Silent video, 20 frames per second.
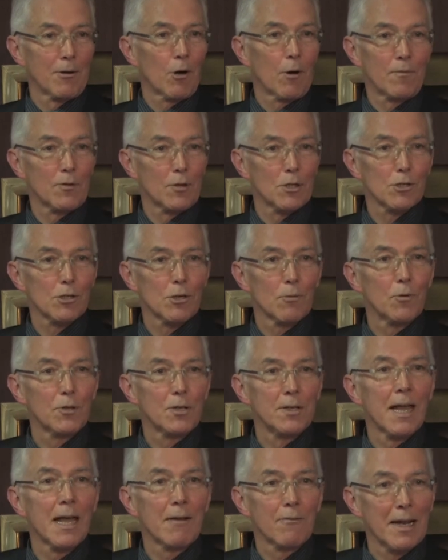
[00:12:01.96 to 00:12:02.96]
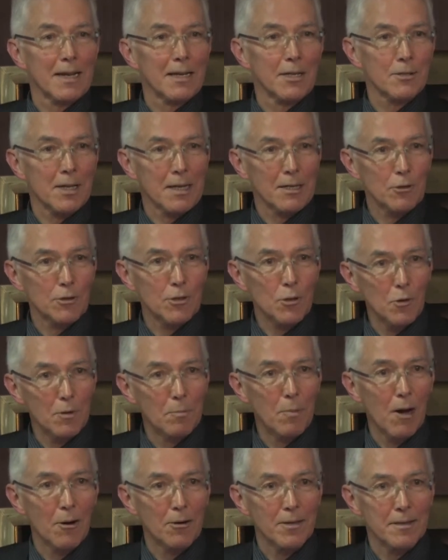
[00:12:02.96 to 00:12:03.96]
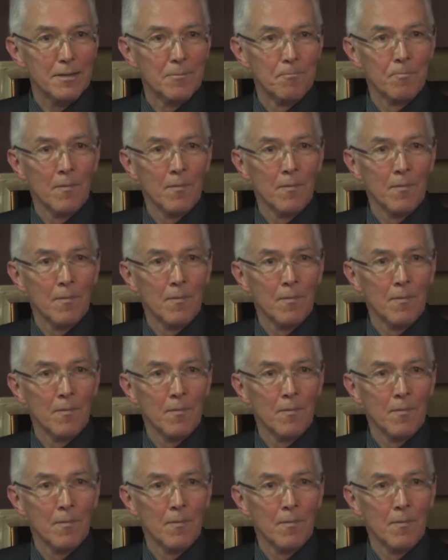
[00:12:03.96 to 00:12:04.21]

obviously you wouldn't have anything to do about it.